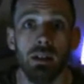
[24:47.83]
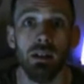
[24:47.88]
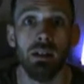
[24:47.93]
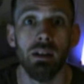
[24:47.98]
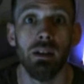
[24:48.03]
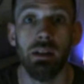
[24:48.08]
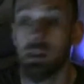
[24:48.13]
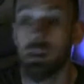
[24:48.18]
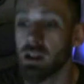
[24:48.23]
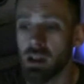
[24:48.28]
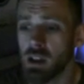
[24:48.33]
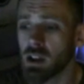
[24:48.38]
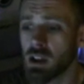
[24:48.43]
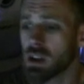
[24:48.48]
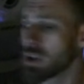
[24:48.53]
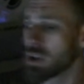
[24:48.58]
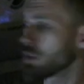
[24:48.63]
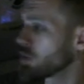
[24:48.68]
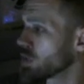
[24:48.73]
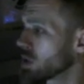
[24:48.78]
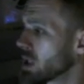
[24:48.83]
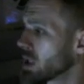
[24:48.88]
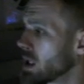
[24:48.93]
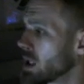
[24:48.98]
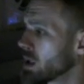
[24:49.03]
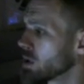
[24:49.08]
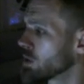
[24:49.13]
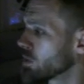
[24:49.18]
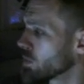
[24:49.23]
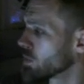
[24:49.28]
you're going to fall out
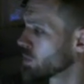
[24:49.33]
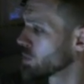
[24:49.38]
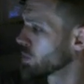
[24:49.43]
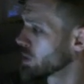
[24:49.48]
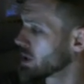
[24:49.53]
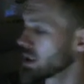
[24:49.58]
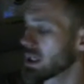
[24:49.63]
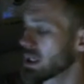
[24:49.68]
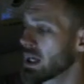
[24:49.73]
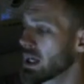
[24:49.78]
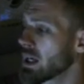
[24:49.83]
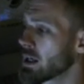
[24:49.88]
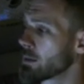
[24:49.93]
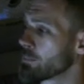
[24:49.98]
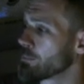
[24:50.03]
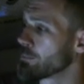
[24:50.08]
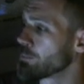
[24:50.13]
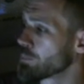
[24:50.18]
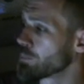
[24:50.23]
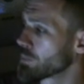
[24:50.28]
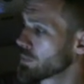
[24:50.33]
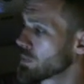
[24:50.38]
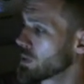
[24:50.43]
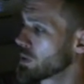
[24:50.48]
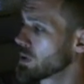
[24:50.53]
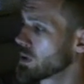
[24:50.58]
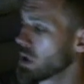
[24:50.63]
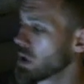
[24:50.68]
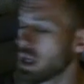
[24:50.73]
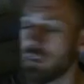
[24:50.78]
of love with the game.
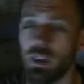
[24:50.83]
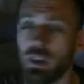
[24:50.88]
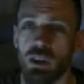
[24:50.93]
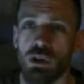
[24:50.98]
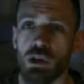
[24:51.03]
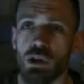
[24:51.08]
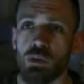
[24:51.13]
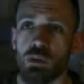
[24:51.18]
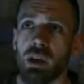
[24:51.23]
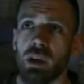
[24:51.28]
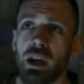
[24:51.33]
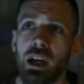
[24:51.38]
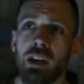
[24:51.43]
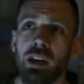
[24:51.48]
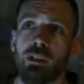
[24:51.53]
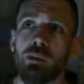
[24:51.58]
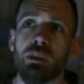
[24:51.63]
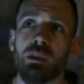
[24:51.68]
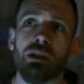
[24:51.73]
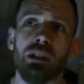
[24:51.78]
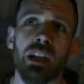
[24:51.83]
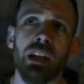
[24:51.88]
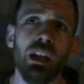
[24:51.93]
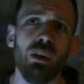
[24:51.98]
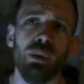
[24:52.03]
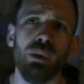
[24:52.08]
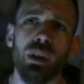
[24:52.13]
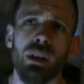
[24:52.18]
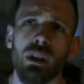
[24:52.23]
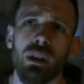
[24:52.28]
If you're just playing for
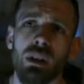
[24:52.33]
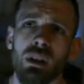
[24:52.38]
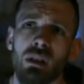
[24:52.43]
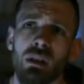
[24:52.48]
material,